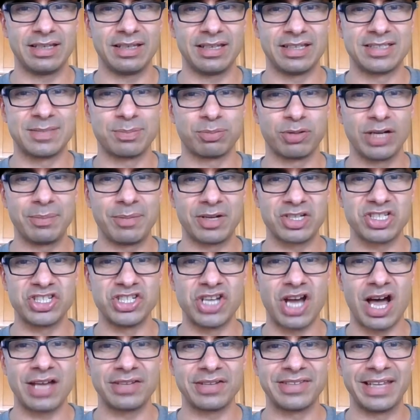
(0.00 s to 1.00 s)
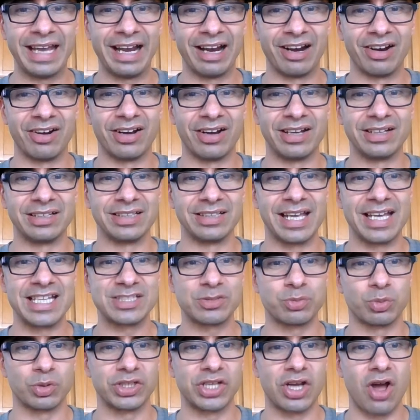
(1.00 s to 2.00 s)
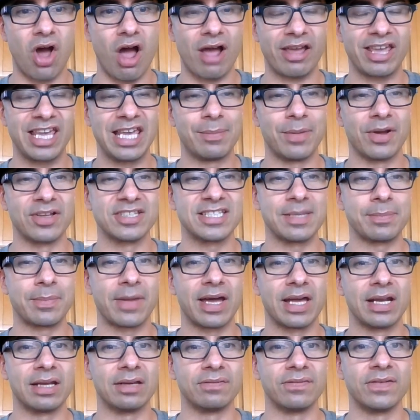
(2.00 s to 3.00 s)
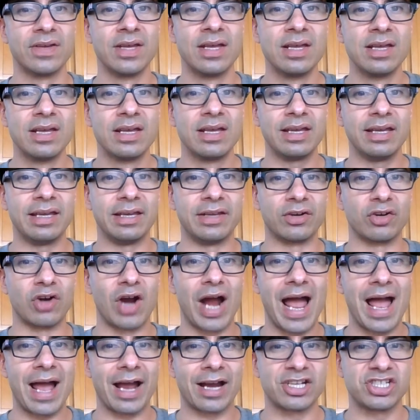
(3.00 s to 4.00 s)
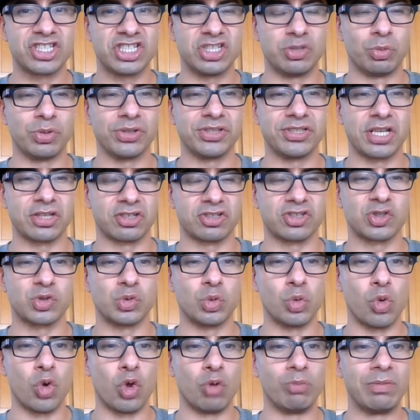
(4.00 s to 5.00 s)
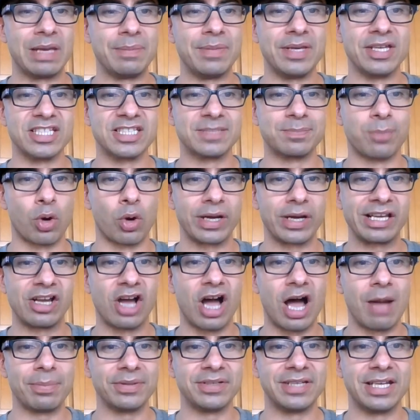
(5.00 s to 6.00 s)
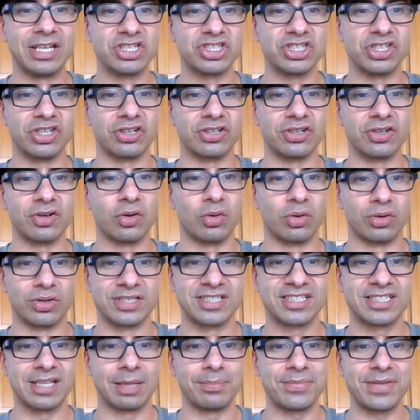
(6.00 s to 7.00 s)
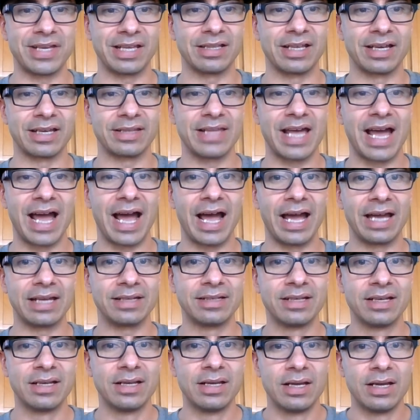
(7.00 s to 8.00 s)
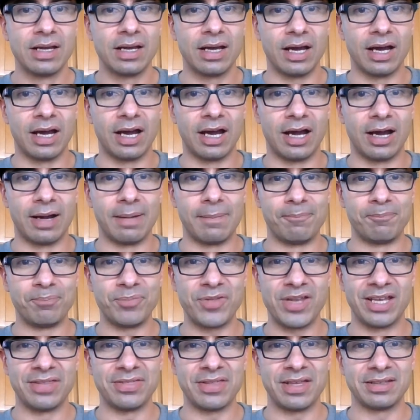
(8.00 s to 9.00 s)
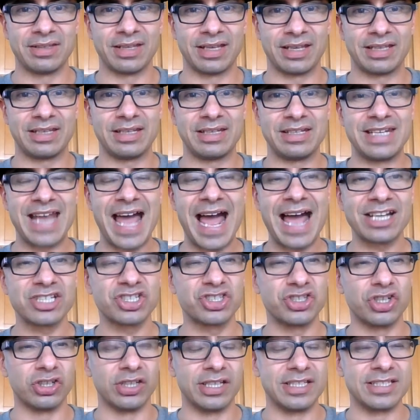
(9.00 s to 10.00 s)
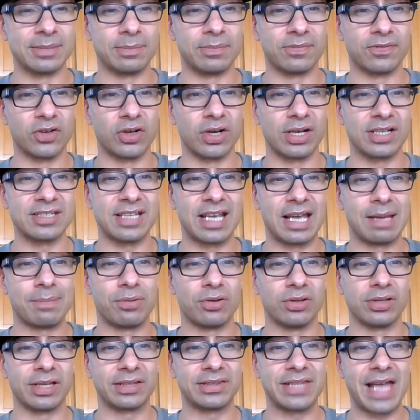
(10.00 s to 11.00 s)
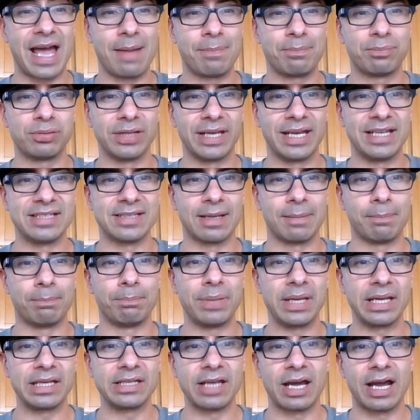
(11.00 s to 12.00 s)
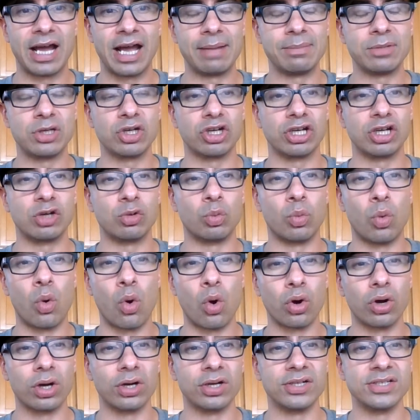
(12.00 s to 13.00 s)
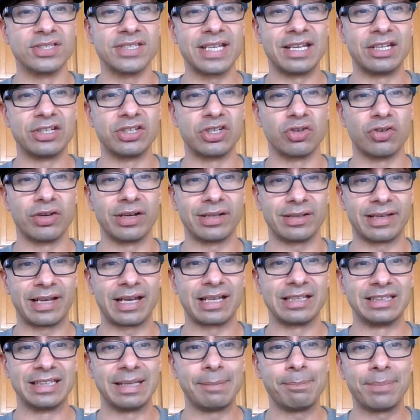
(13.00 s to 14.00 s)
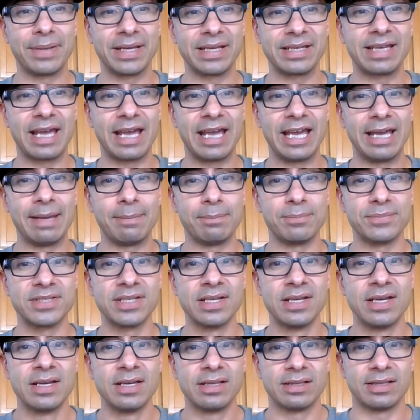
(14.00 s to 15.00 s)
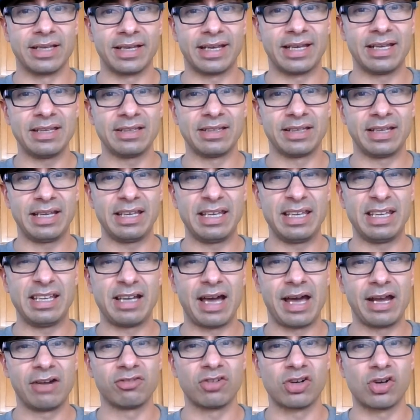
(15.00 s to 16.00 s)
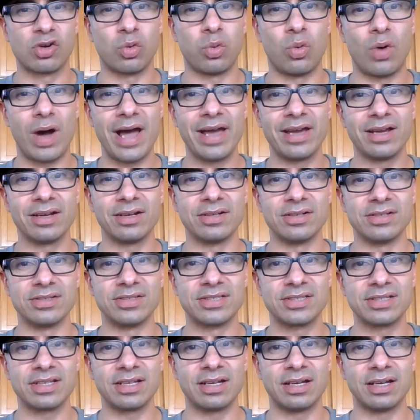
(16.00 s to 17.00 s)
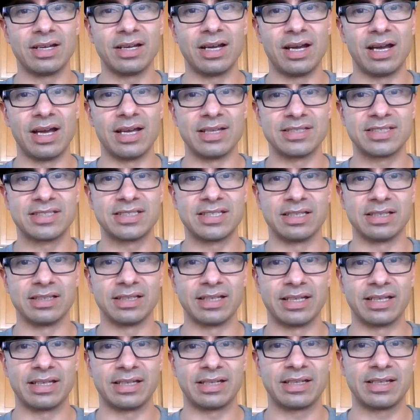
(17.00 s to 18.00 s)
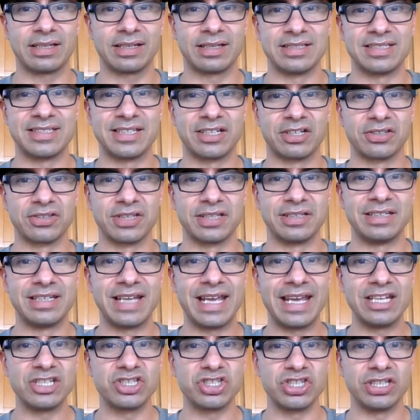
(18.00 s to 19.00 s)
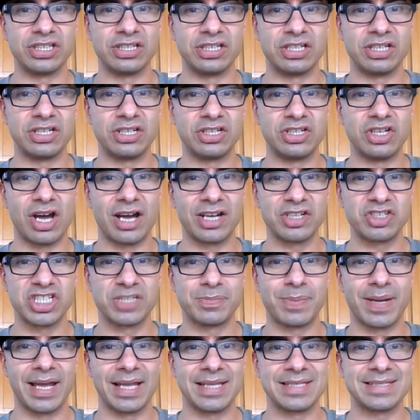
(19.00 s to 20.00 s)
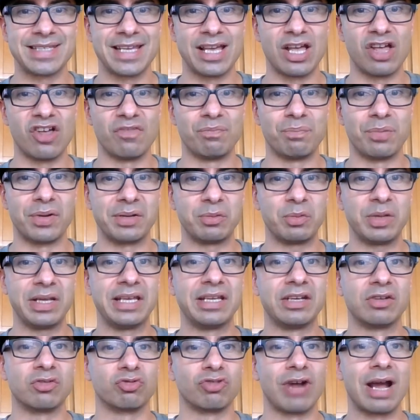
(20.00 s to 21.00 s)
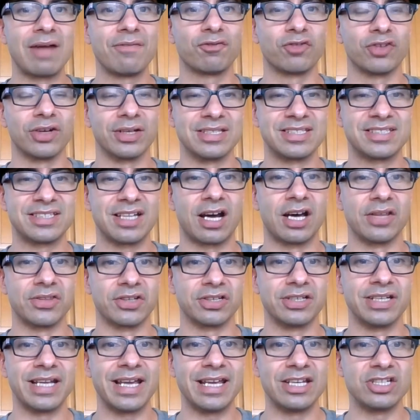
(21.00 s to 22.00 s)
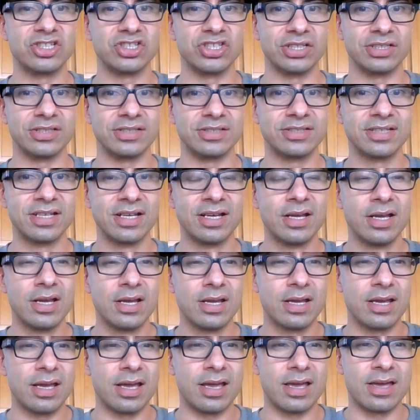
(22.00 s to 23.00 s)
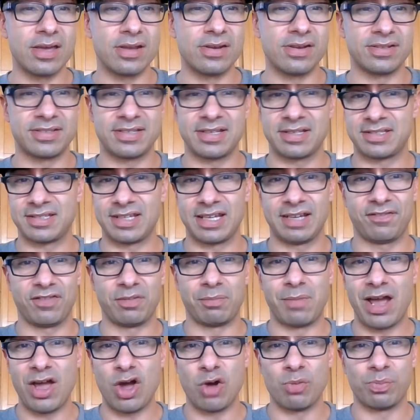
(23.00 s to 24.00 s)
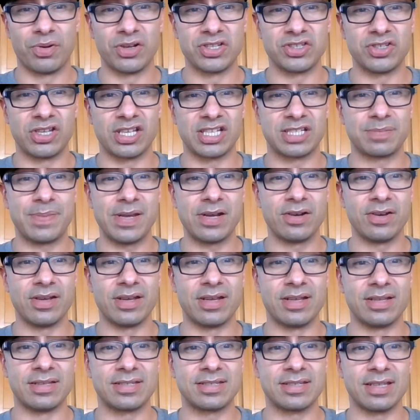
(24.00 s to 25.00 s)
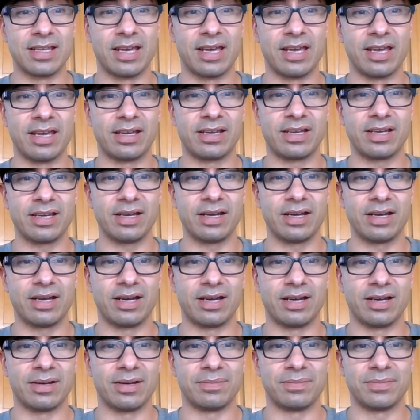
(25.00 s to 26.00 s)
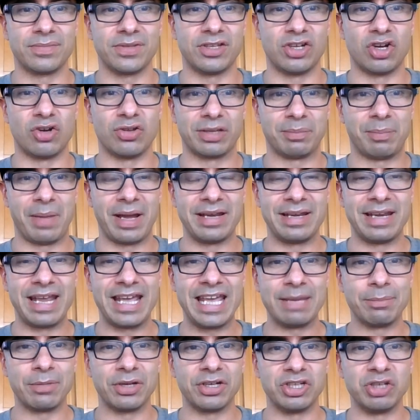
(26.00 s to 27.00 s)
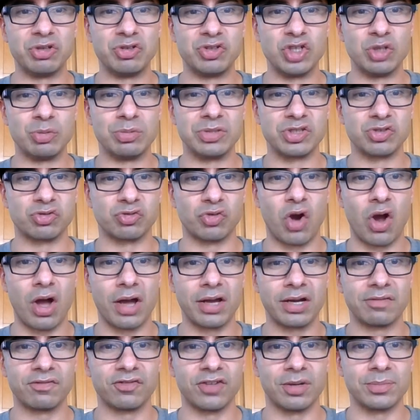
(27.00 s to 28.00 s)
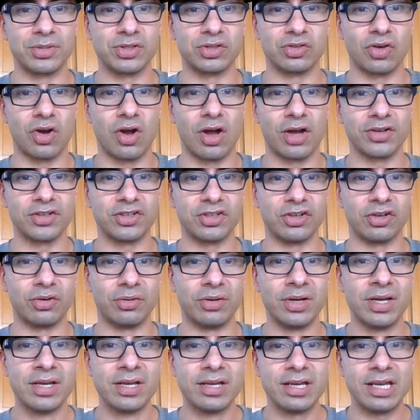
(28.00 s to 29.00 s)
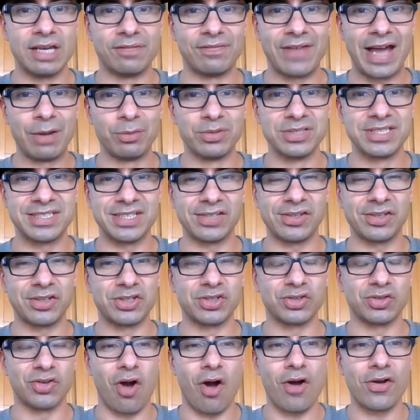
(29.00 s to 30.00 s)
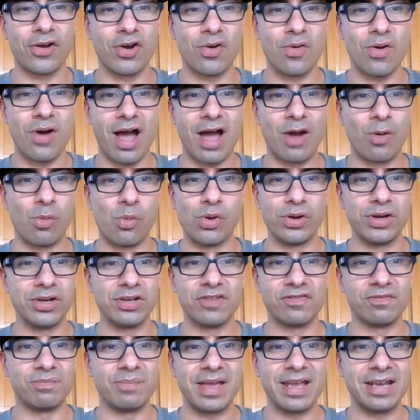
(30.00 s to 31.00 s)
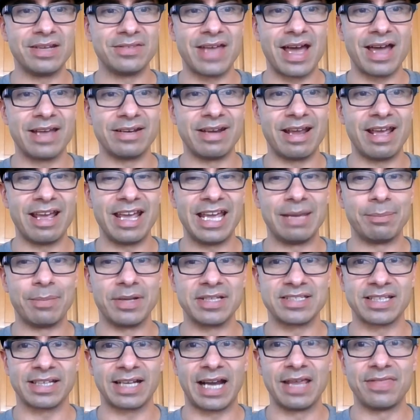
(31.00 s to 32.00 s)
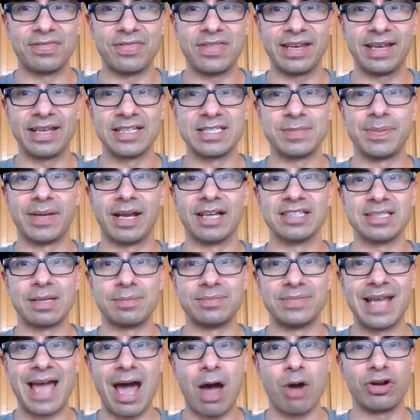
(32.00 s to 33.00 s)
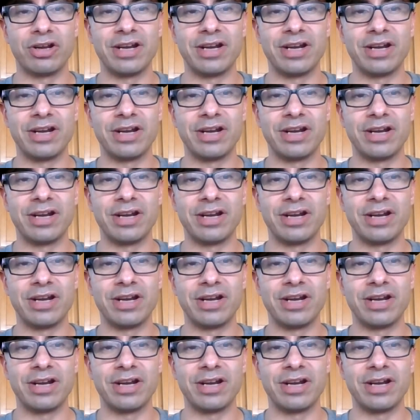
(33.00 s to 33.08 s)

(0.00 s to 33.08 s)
it's pretty much not there unless we're talking about some kind of interaction with another school, maybe a sporting competition or, or something like that. Um, and then like nationalism, for example, like that plays up big time during wars and during like Olympic games. Like like it kind of requires us to like consider the nation not just by itself, but in reference to other nations and it's it's like from my own personal experience like um, you know like my name on youtube is ron from toronto if i was still in toronto i wouldn't have made that name it's like i think it's because i'm down